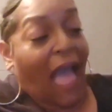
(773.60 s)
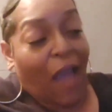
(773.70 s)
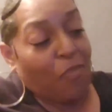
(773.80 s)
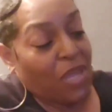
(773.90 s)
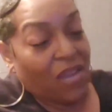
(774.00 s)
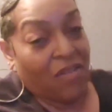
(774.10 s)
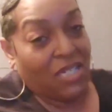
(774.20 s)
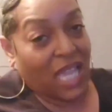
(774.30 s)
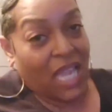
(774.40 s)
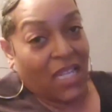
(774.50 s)
I'll be
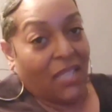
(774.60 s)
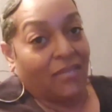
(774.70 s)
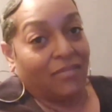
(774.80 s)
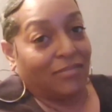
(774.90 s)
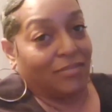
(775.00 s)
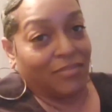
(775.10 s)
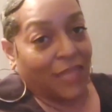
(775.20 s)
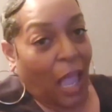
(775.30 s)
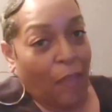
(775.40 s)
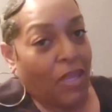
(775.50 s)
irritated.
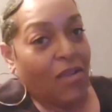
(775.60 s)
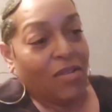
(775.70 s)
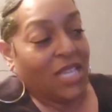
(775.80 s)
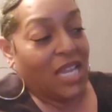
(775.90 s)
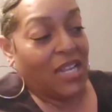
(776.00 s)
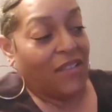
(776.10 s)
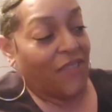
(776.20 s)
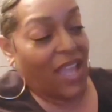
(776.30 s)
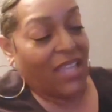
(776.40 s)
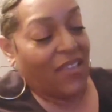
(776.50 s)
I'll be irritated
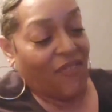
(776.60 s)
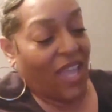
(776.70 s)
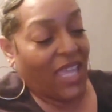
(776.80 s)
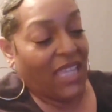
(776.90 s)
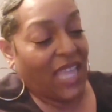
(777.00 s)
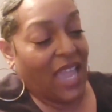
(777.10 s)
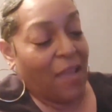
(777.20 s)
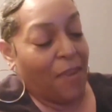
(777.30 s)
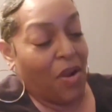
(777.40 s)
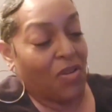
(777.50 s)
if I get that
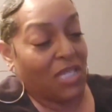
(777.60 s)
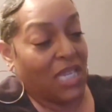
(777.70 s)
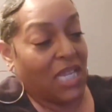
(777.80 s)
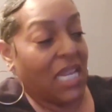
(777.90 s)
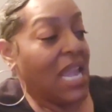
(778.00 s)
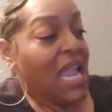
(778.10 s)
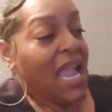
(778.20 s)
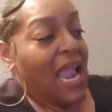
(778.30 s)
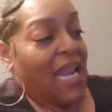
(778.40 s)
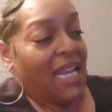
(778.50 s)
in person
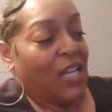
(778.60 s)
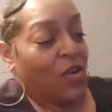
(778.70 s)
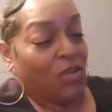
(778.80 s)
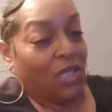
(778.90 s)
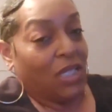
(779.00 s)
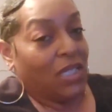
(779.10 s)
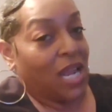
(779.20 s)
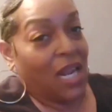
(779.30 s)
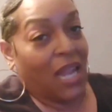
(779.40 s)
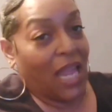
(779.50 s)
and it don't look
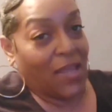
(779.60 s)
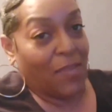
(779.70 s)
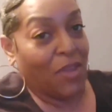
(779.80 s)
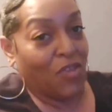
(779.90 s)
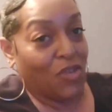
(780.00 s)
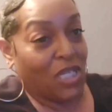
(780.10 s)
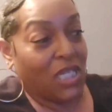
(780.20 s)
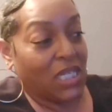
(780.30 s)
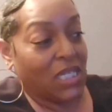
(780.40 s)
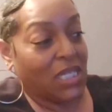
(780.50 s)
nothing like the picture
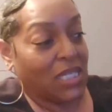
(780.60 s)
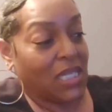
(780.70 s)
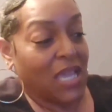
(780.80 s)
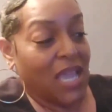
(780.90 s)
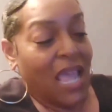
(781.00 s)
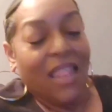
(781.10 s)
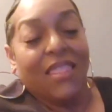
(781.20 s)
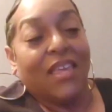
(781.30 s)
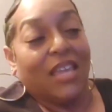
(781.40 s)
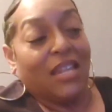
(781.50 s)
does.
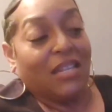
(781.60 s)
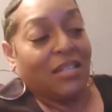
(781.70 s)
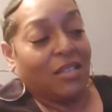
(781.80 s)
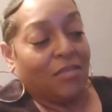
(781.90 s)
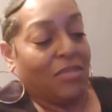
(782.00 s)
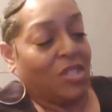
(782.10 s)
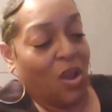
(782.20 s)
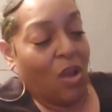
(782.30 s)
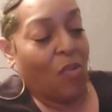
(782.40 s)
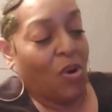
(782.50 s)
And then so
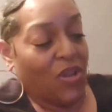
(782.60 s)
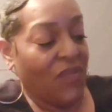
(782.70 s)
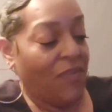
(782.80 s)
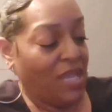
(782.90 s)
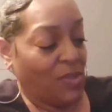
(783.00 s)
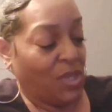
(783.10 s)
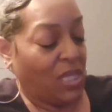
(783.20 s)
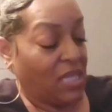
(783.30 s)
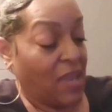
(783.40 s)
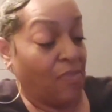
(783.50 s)
I won't even mess
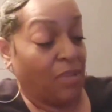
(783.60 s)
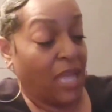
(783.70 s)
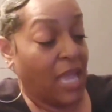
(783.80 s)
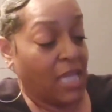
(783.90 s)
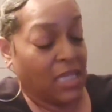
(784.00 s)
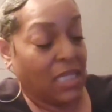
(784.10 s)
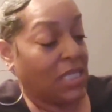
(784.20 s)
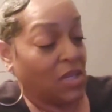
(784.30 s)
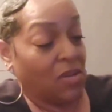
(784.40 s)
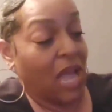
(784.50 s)
with the table legs
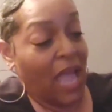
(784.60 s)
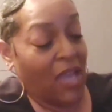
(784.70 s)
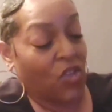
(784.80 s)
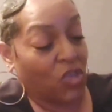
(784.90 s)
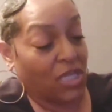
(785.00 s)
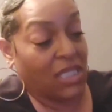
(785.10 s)
until I actually